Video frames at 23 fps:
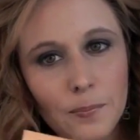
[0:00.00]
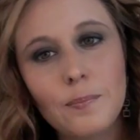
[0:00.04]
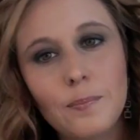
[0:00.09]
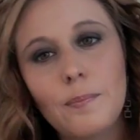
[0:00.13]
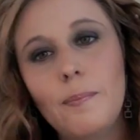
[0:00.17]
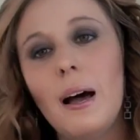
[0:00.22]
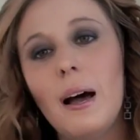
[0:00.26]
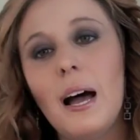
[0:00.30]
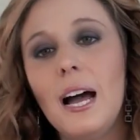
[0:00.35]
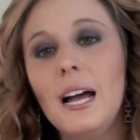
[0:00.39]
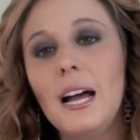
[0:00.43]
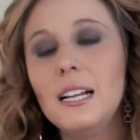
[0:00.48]

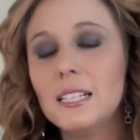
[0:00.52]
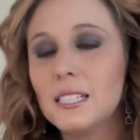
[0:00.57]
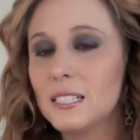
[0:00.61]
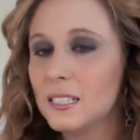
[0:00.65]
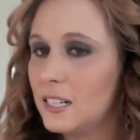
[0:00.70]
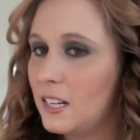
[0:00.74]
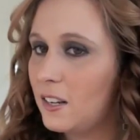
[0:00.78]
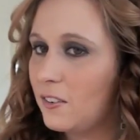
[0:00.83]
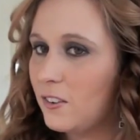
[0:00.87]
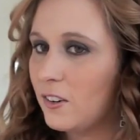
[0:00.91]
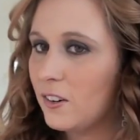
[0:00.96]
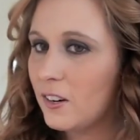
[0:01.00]
But
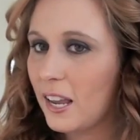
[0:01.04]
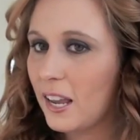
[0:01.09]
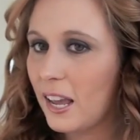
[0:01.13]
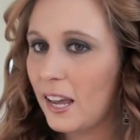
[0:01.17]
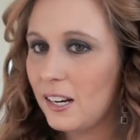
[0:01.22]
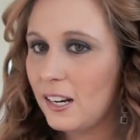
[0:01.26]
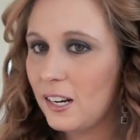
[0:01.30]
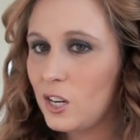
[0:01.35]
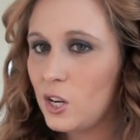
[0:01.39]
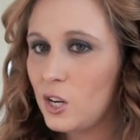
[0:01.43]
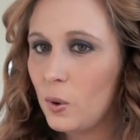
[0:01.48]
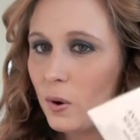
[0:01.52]
if you're in
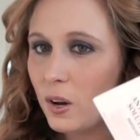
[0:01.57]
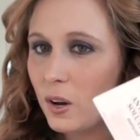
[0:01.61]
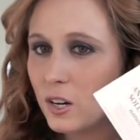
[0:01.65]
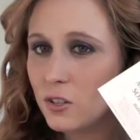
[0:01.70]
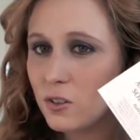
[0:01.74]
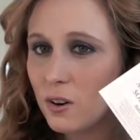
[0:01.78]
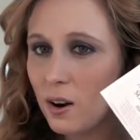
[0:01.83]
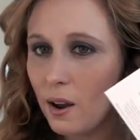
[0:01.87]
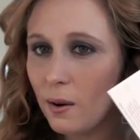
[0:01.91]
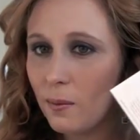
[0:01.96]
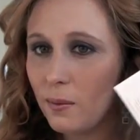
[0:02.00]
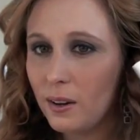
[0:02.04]
Canada and you want to
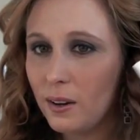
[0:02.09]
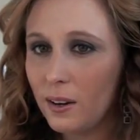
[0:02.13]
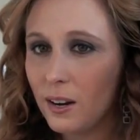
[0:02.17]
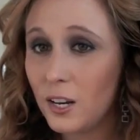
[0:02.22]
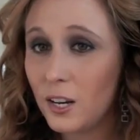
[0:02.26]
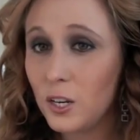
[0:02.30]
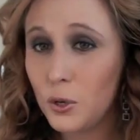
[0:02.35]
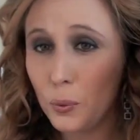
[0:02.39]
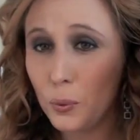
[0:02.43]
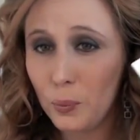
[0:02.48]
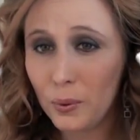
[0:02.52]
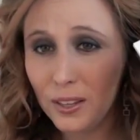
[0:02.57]
try one
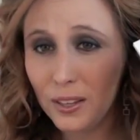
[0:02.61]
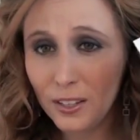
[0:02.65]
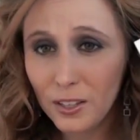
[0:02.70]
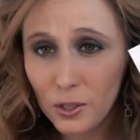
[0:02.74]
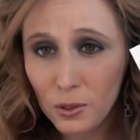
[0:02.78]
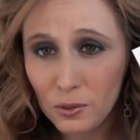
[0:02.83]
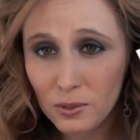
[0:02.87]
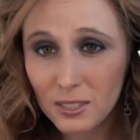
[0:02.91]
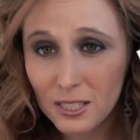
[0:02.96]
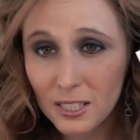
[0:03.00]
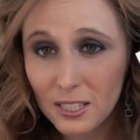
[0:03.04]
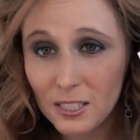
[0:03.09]
and you will
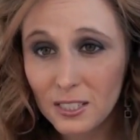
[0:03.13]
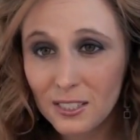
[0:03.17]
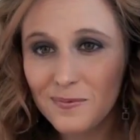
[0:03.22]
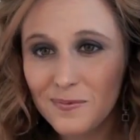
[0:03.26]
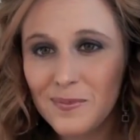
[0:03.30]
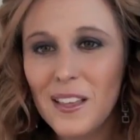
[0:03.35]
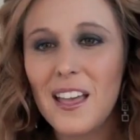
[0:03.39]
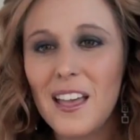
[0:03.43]
use it,